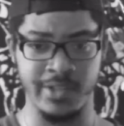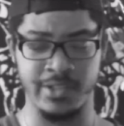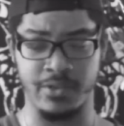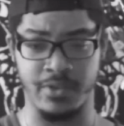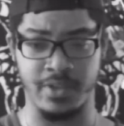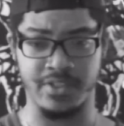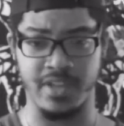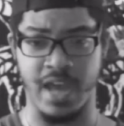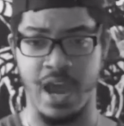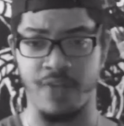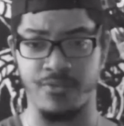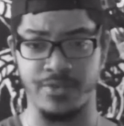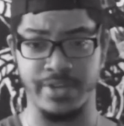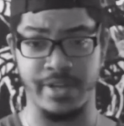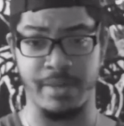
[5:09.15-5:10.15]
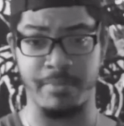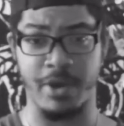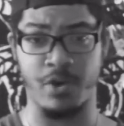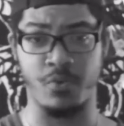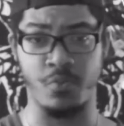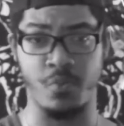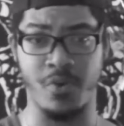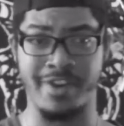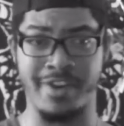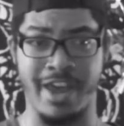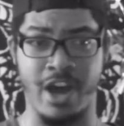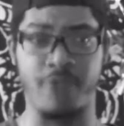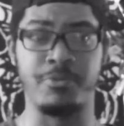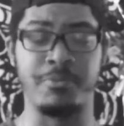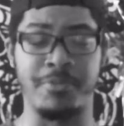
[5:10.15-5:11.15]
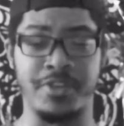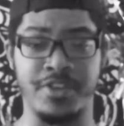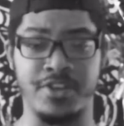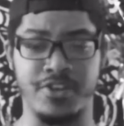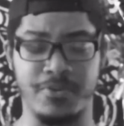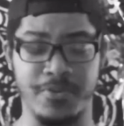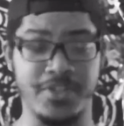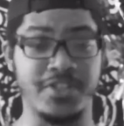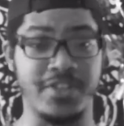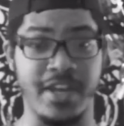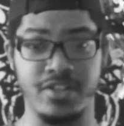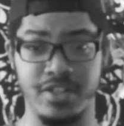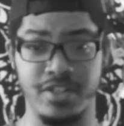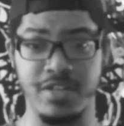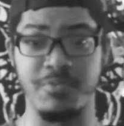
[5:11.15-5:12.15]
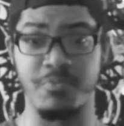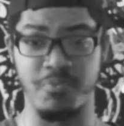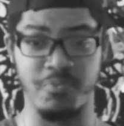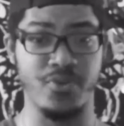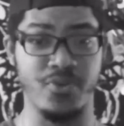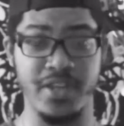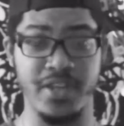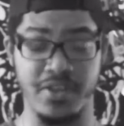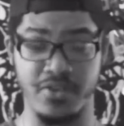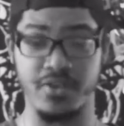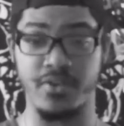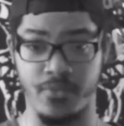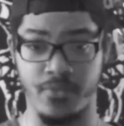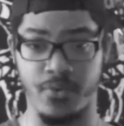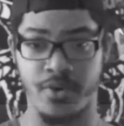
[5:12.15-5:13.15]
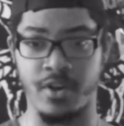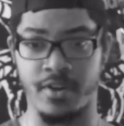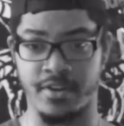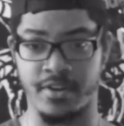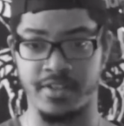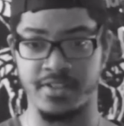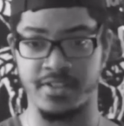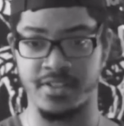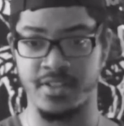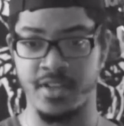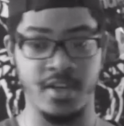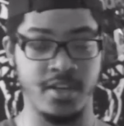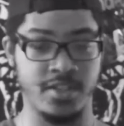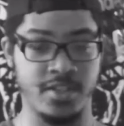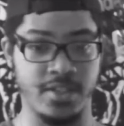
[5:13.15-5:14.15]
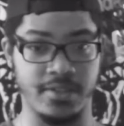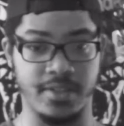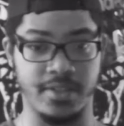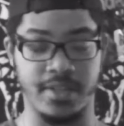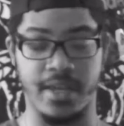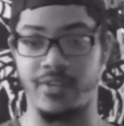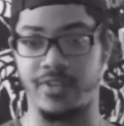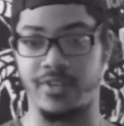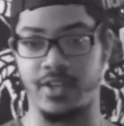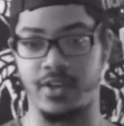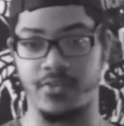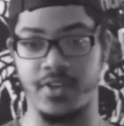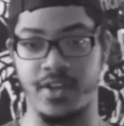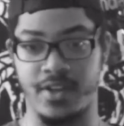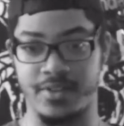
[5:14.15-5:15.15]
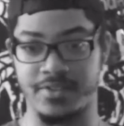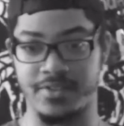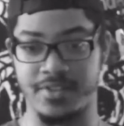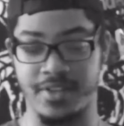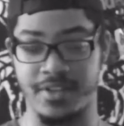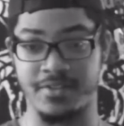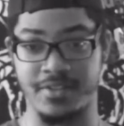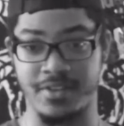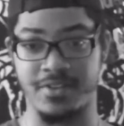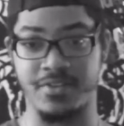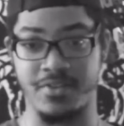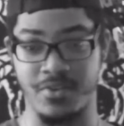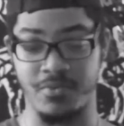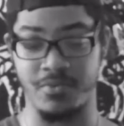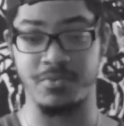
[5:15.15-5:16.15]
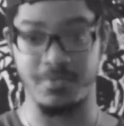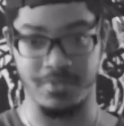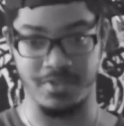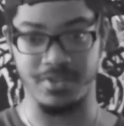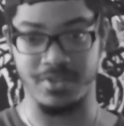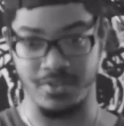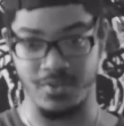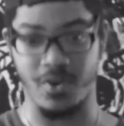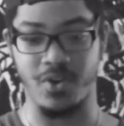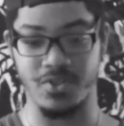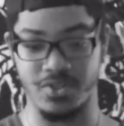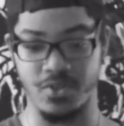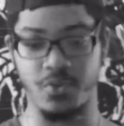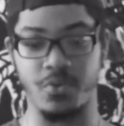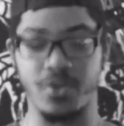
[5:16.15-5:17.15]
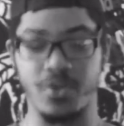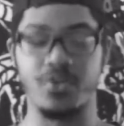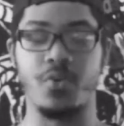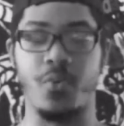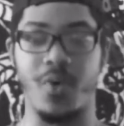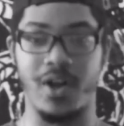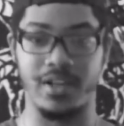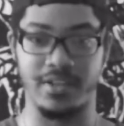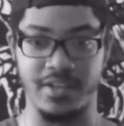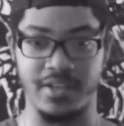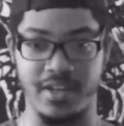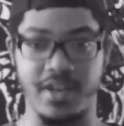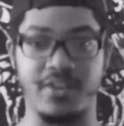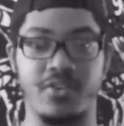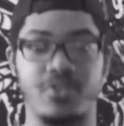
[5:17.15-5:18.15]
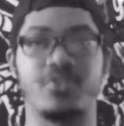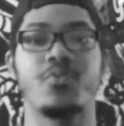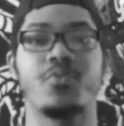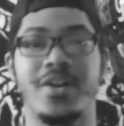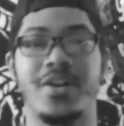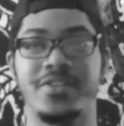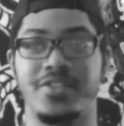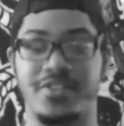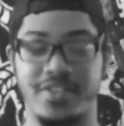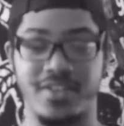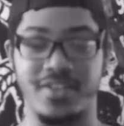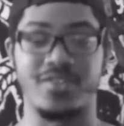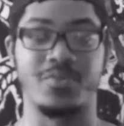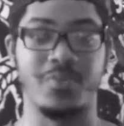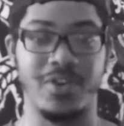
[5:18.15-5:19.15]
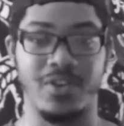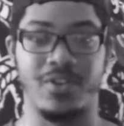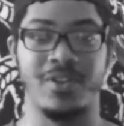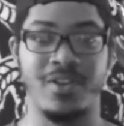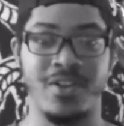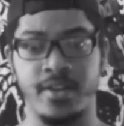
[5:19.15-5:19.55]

So that's averaging about 1 album a year, which is actually pretty good for an artist. Shows that they have a lot of content, and, you know, also good quality and good quantity as well.